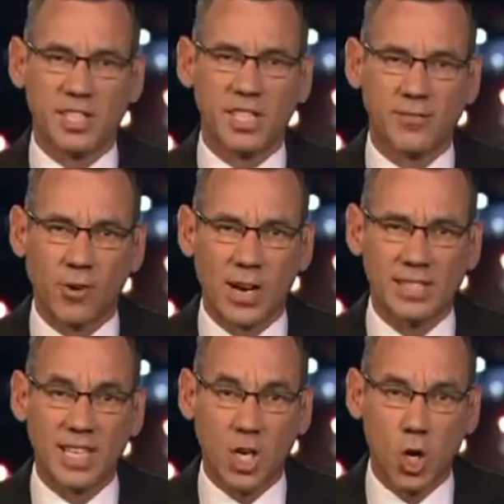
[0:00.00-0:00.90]
This is for
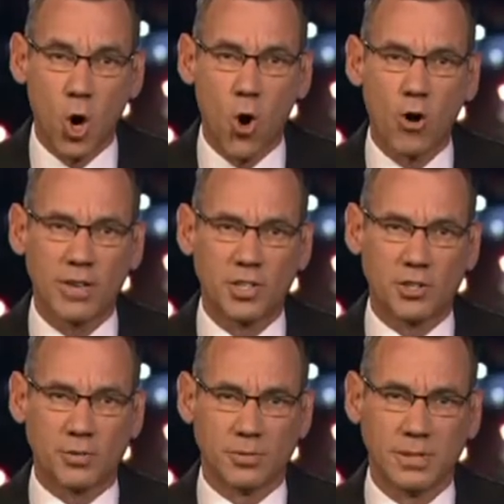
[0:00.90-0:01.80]
us a core
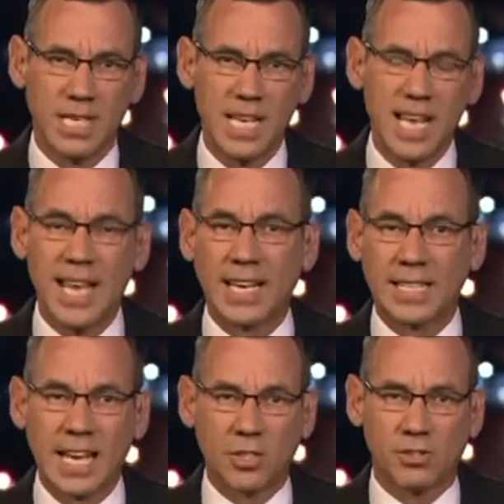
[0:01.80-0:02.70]
issue in
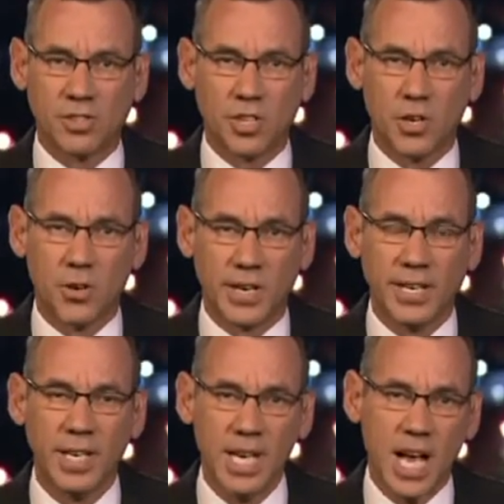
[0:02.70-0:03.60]
our national
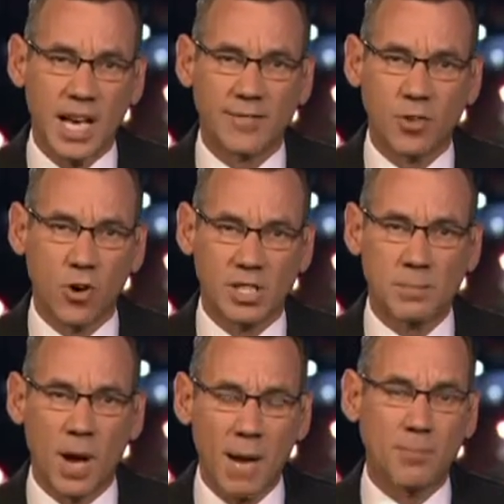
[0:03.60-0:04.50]
security. And of
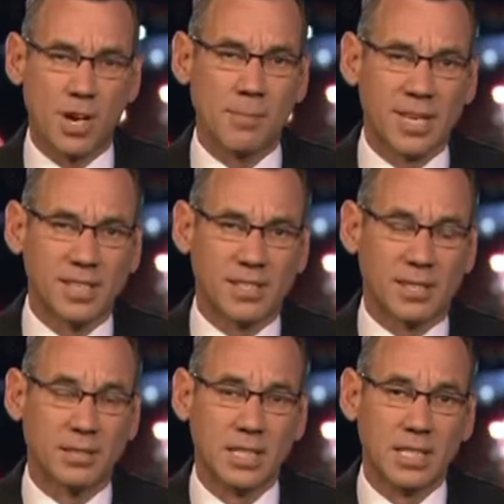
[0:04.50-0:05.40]
course, my Prime
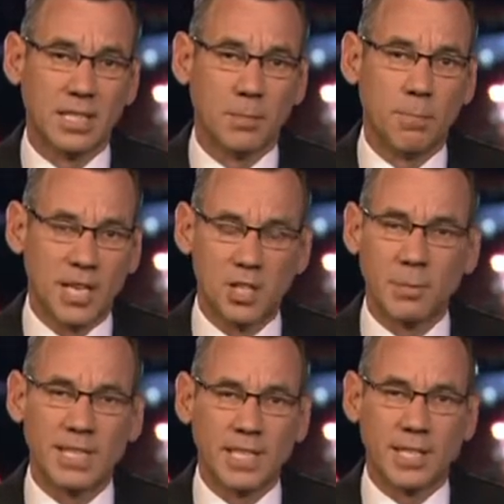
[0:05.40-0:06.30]
Minister,
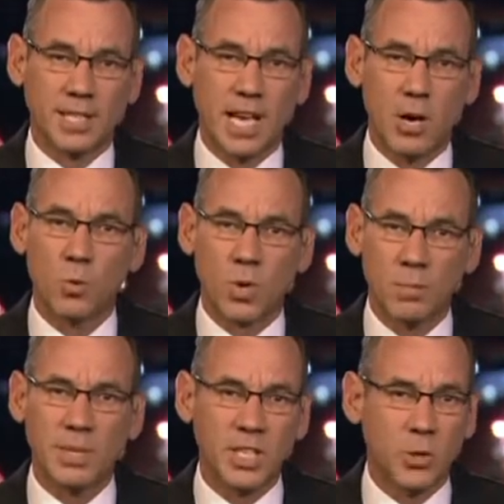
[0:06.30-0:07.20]
Benjamin Netanyahu,
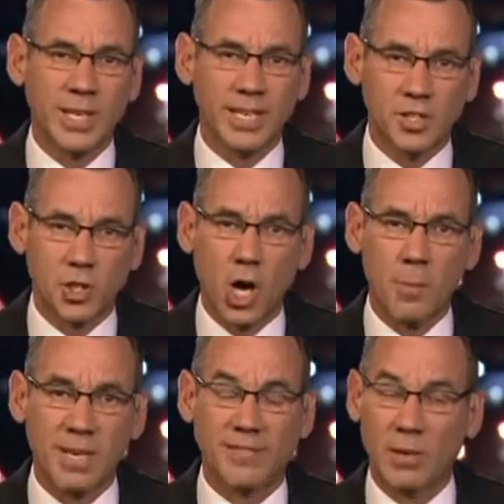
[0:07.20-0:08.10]
wouldn't be doing his
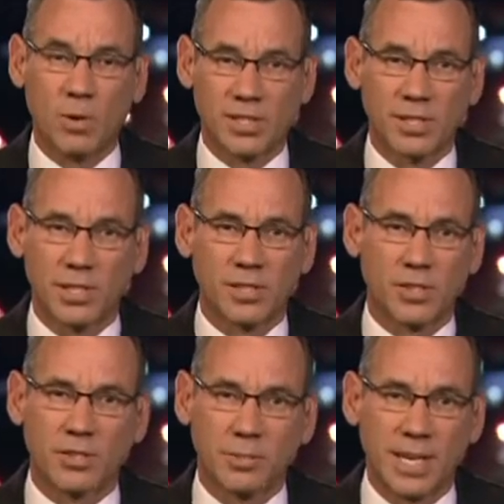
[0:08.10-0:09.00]
job if he wasn't
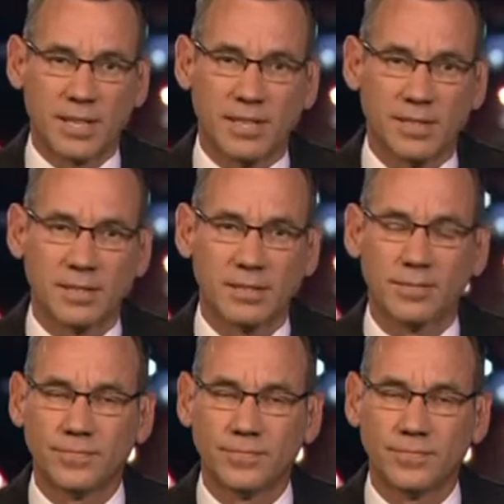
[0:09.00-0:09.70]
concerned about this.